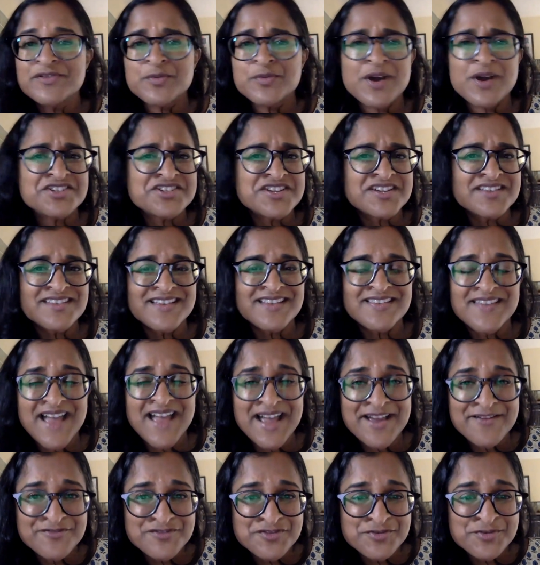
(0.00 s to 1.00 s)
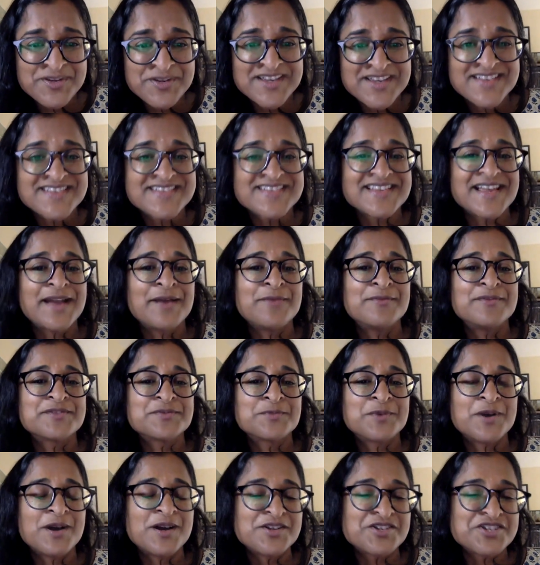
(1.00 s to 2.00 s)
And I was watching the live tweets.
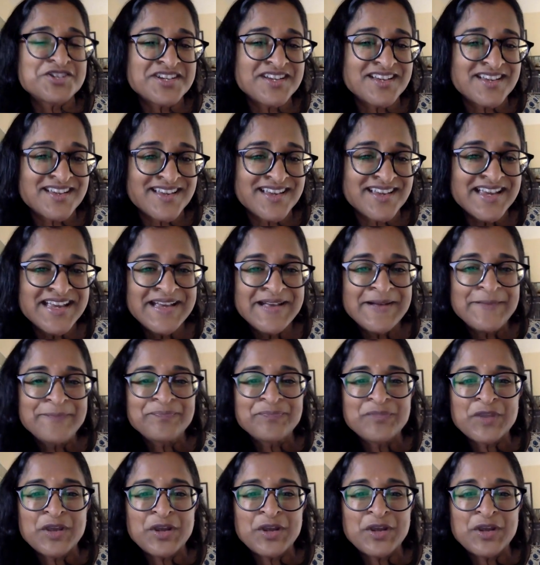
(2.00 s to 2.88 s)
I was watching,